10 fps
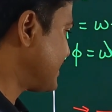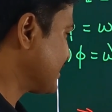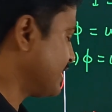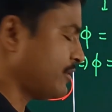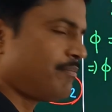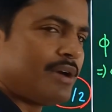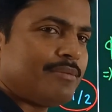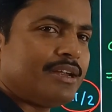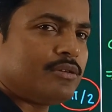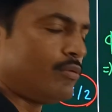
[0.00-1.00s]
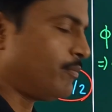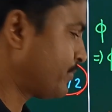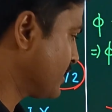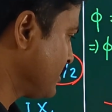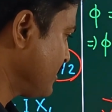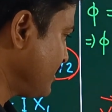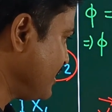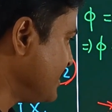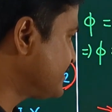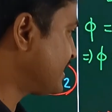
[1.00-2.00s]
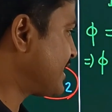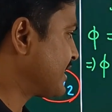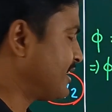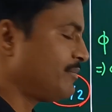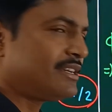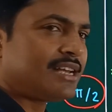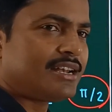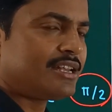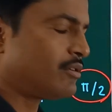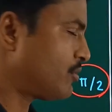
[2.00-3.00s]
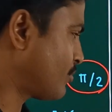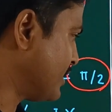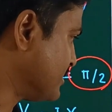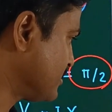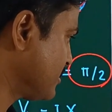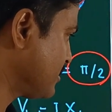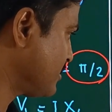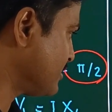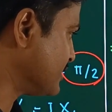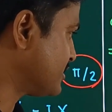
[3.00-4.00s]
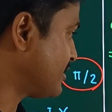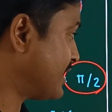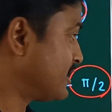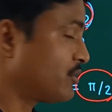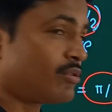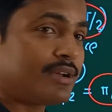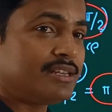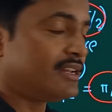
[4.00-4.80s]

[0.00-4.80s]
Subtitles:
angle pi by 2. Leads an angle means anti-clockwise. This is the anti-clockwise